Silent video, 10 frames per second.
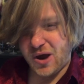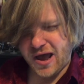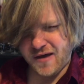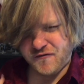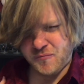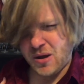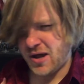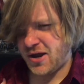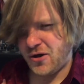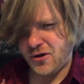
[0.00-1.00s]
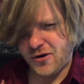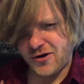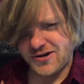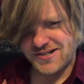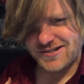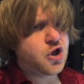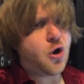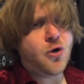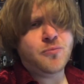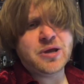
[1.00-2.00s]
have my heart.
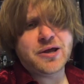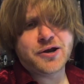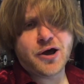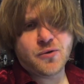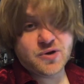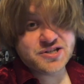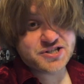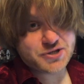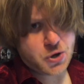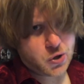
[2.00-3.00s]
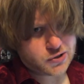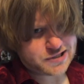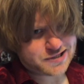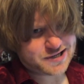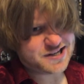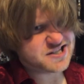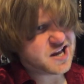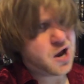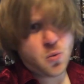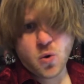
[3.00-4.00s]
Call me an Awizot, 'cause
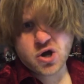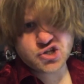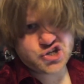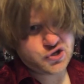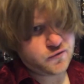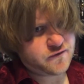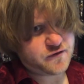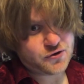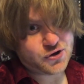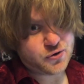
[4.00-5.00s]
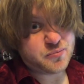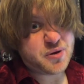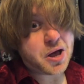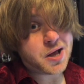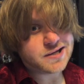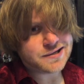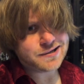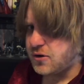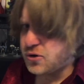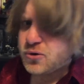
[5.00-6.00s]
I want you for your
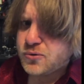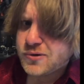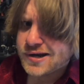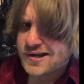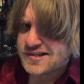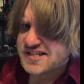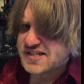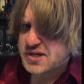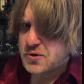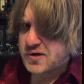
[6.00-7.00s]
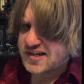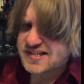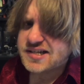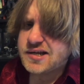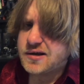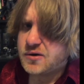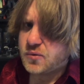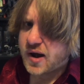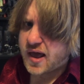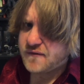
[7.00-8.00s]
body. Who needs Tonatia
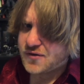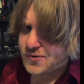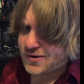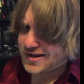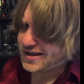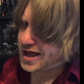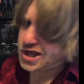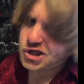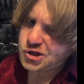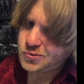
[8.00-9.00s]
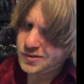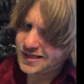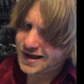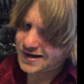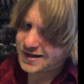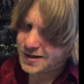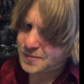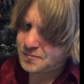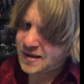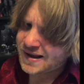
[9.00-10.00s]
when I've already got you lighting
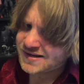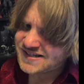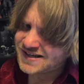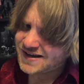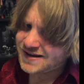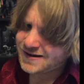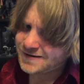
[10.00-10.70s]
up my day?